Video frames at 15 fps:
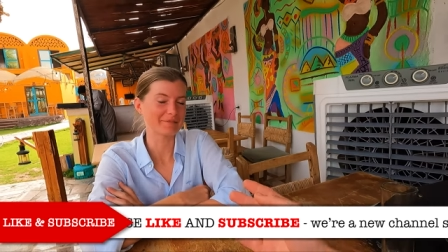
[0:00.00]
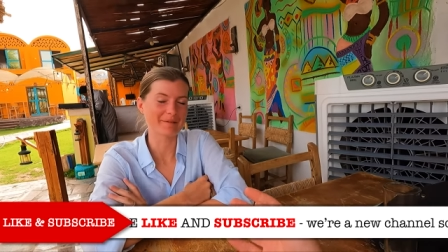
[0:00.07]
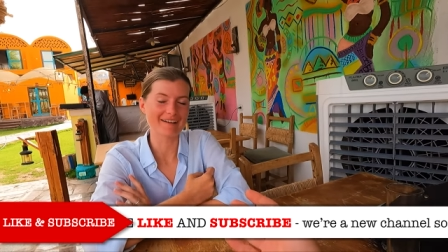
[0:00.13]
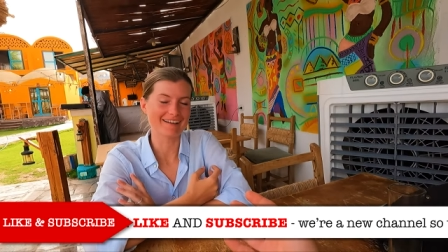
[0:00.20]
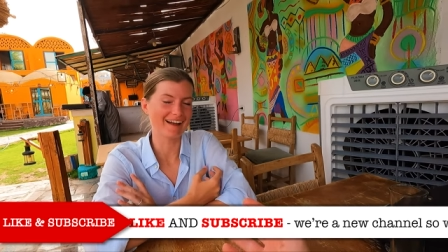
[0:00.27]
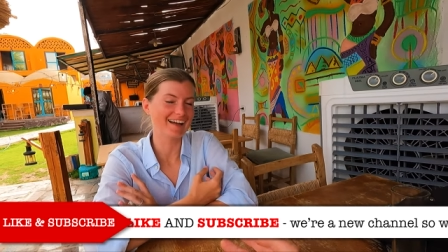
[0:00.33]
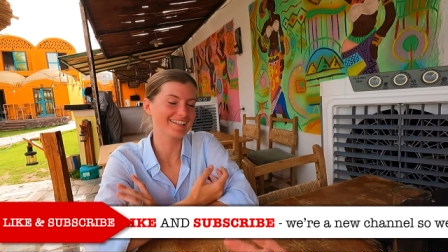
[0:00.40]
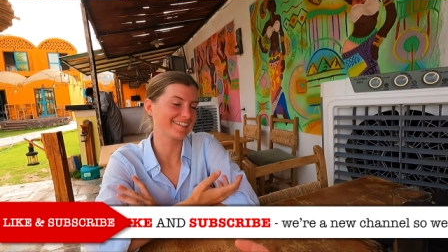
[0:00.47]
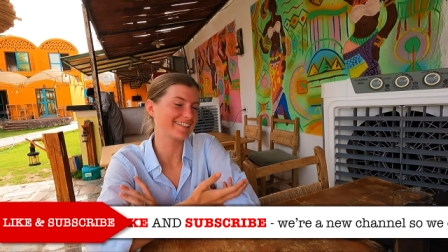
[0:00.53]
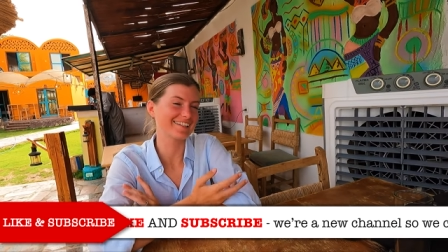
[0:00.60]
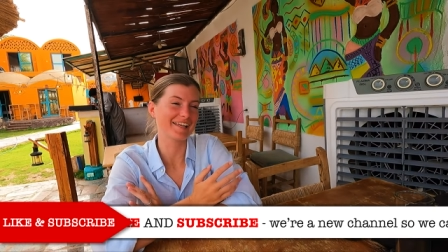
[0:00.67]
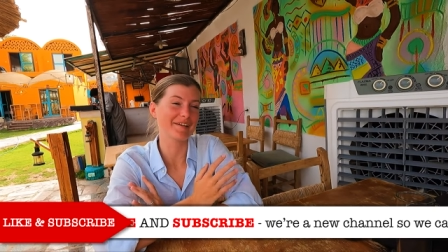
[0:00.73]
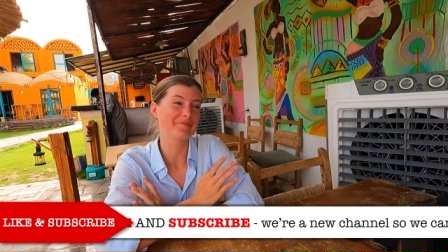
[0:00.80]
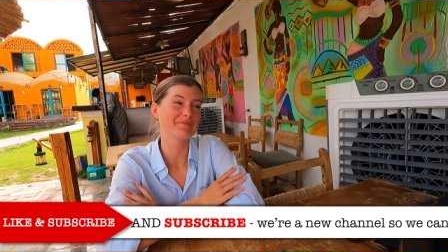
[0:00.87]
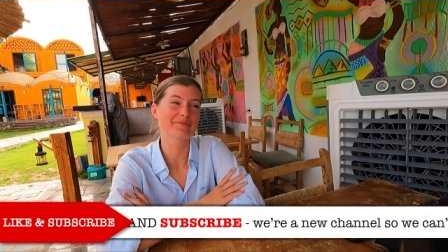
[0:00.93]
I'm gonna pa I just
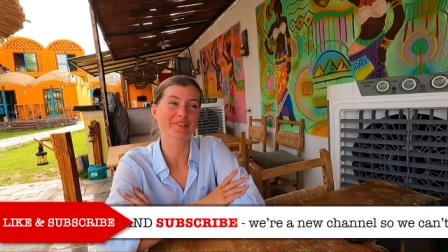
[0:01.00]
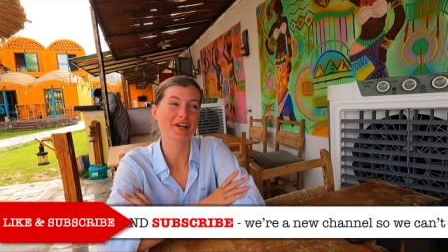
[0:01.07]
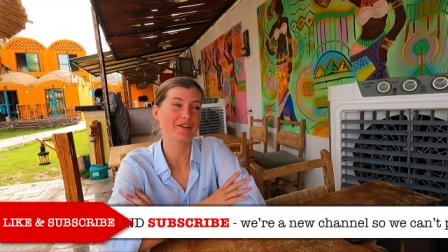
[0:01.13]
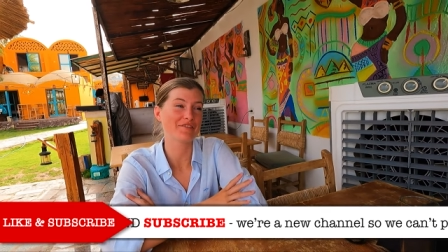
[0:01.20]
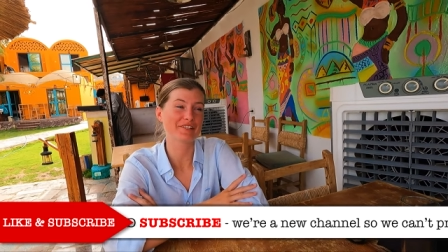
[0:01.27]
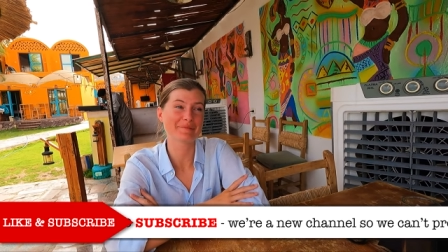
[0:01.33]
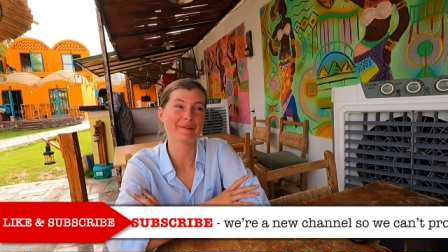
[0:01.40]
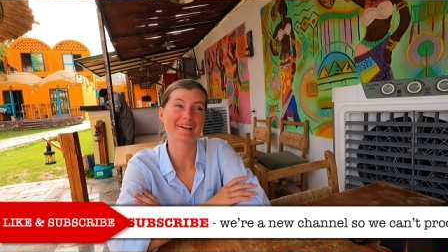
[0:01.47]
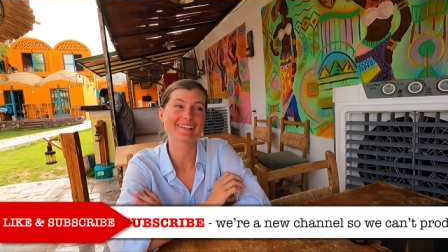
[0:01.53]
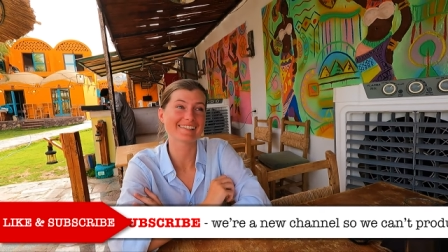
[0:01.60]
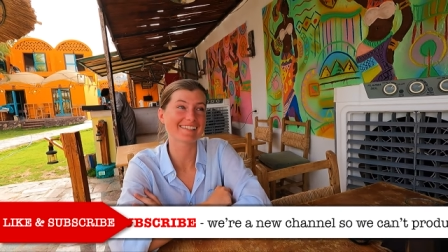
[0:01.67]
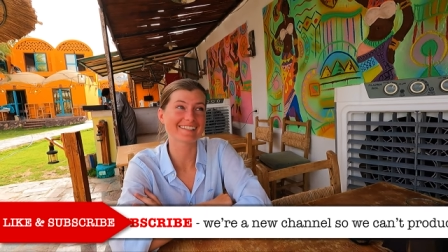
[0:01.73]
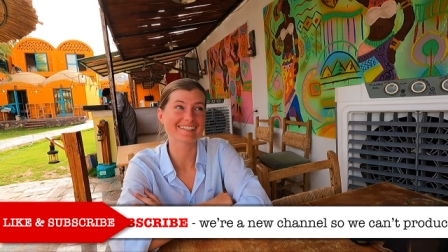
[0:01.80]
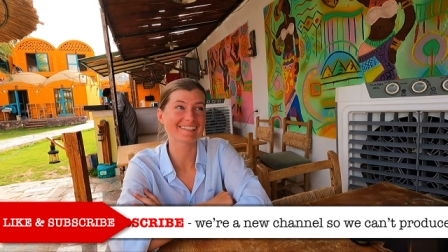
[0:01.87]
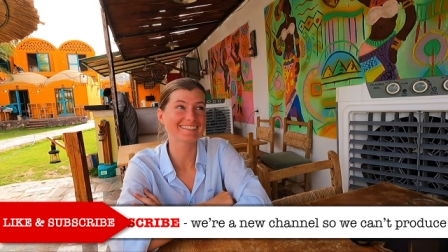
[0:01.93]
I'm craving a
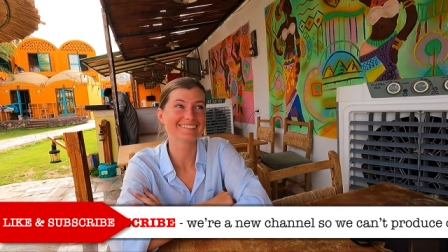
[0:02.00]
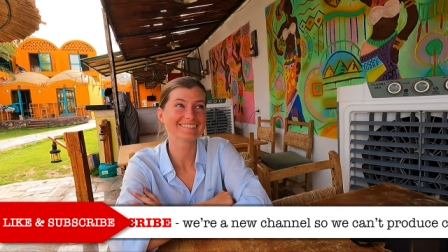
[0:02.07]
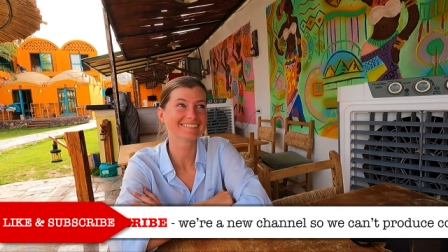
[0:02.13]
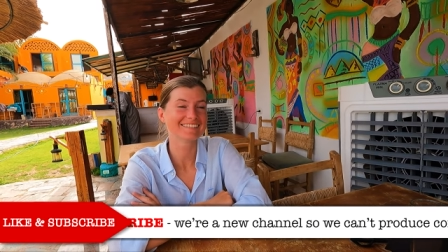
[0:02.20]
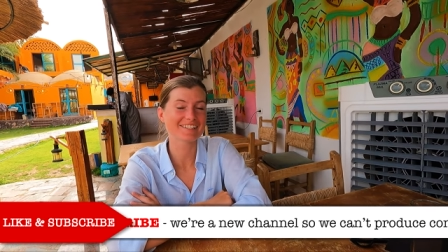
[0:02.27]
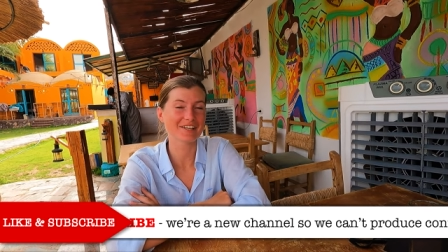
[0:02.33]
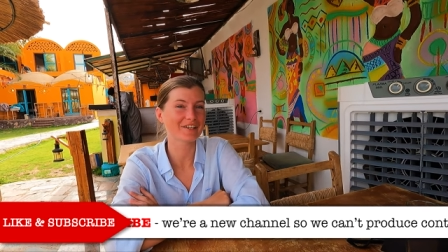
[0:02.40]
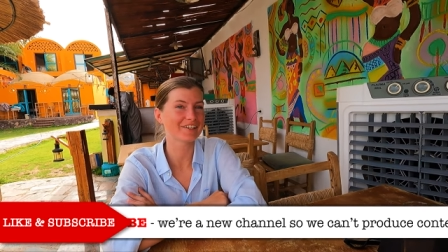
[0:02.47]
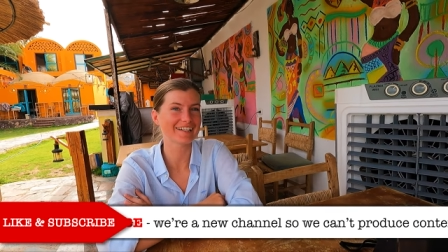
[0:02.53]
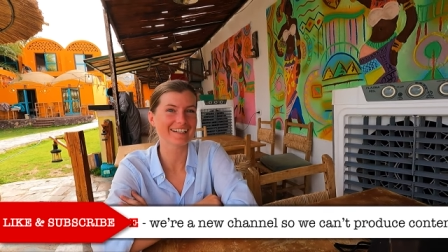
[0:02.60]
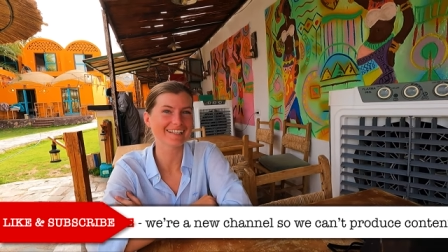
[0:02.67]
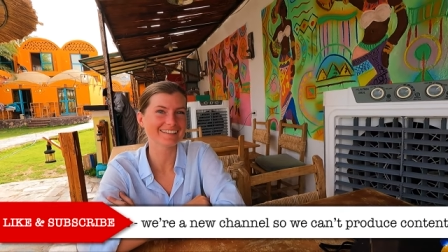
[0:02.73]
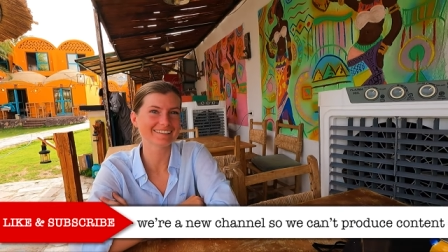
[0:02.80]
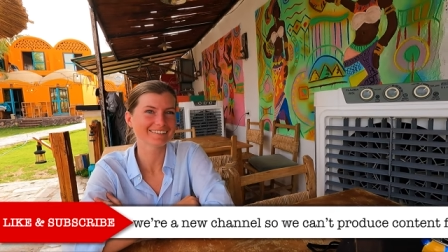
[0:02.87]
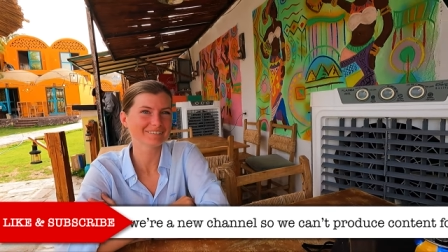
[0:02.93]
pasta.
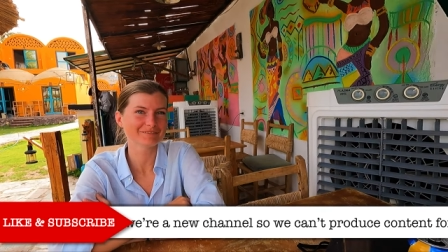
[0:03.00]
Sorry.